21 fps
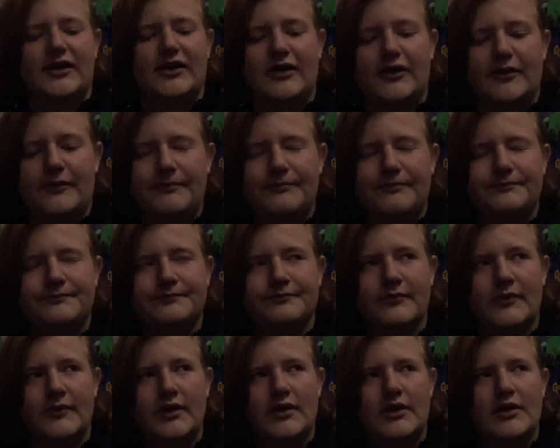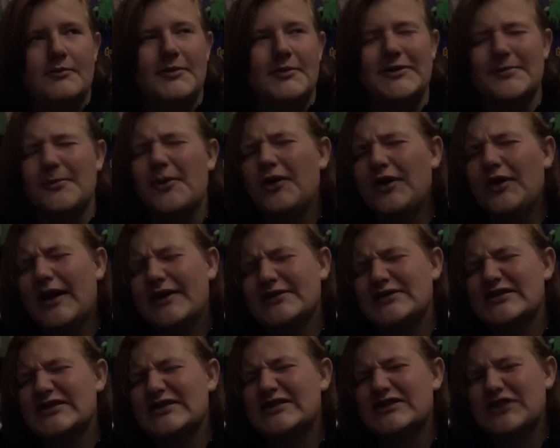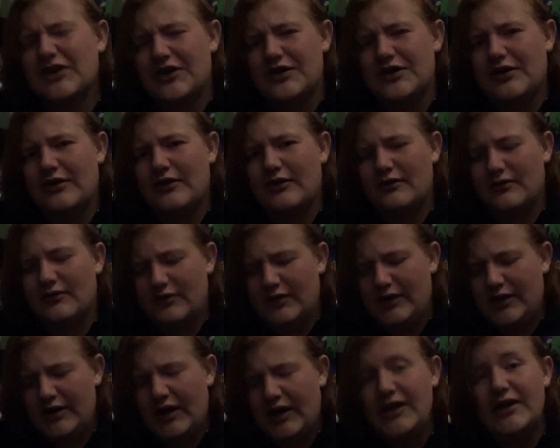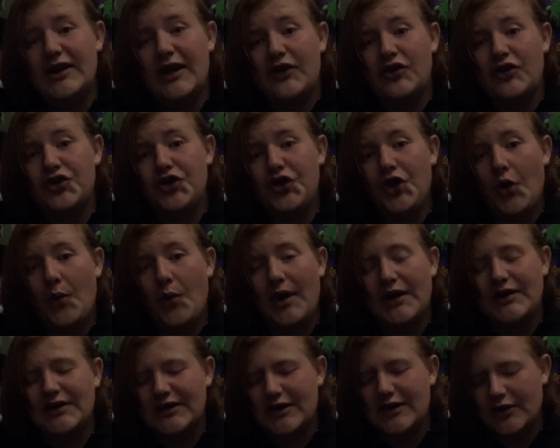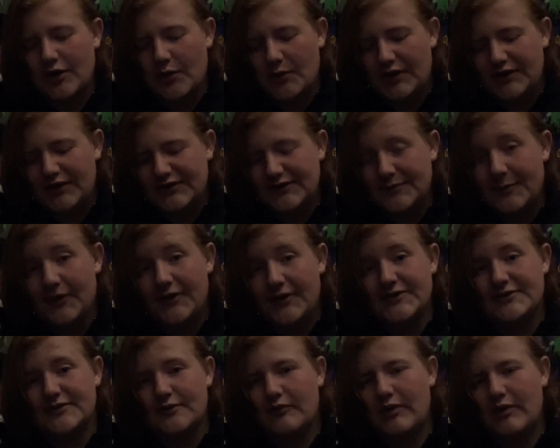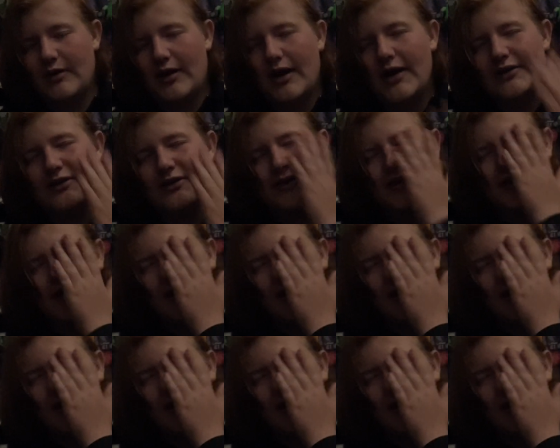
Uh, Miss Mara has a son, and I had no idea going into this book, because I,